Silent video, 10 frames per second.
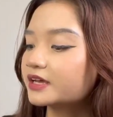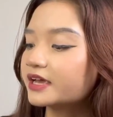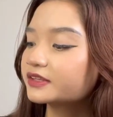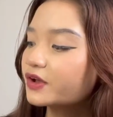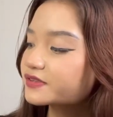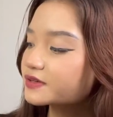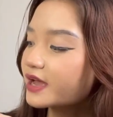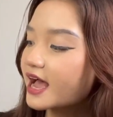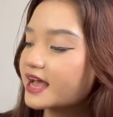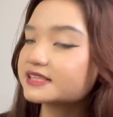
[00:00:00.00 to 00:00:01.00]
it also
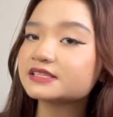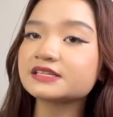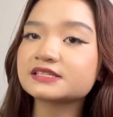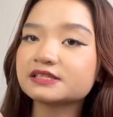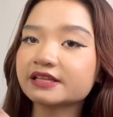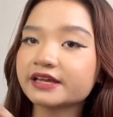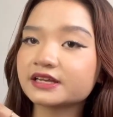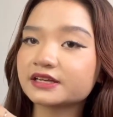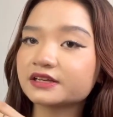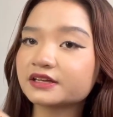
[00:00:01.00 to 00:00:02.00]
has this like
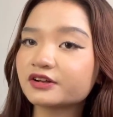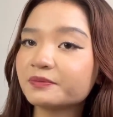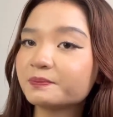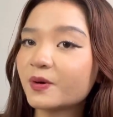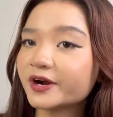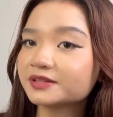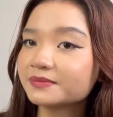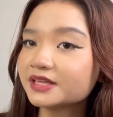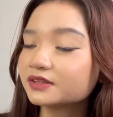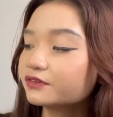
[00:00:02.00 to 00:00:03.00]

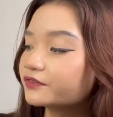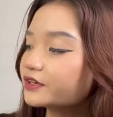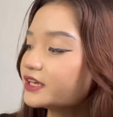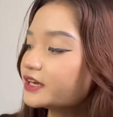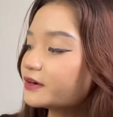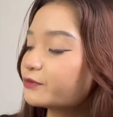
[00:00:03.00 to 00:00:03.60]
compartment over here,